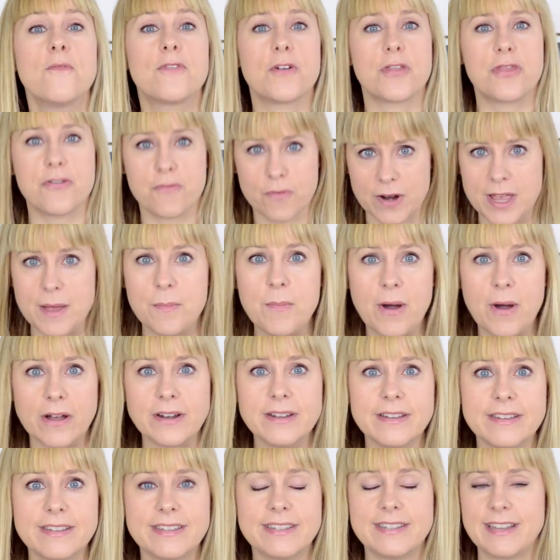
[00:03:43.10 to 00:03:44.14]
for 3
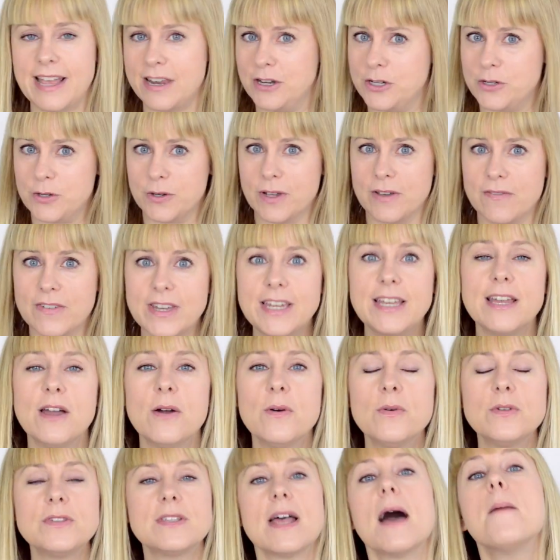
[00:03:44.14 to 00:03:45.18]
months and doing
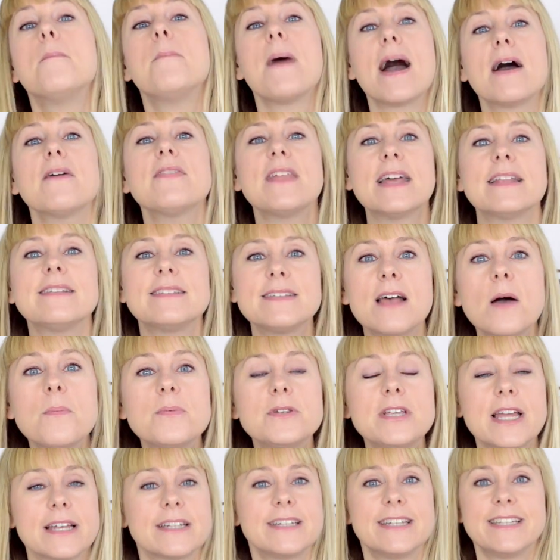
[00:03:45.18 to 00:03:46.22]
videos about that
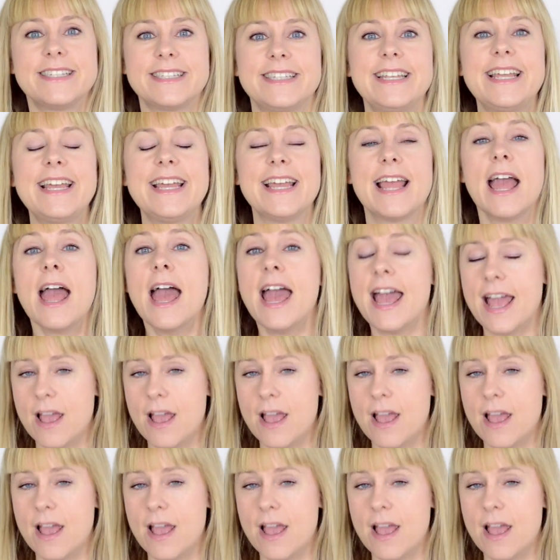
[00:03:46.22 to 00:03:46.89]
subject to see